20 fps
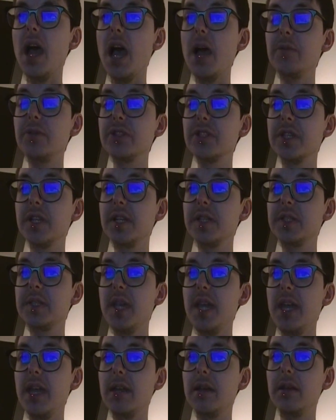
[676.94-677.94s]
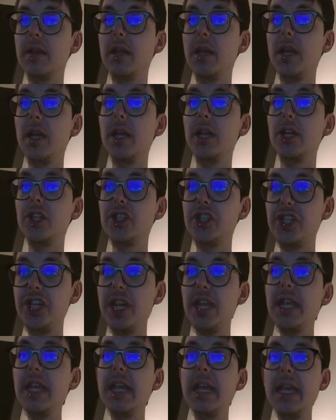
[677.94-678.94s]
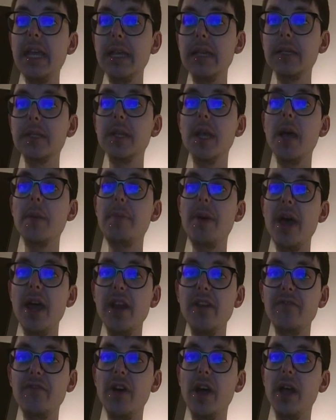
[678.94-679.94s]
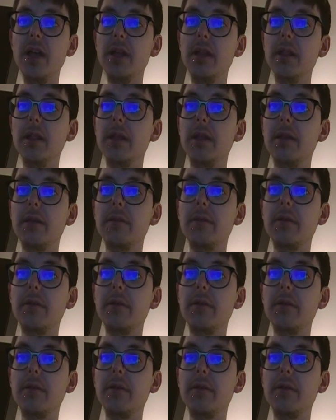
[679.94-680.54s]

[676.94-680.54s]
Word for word: I'm just going to say it. She is a pedophile.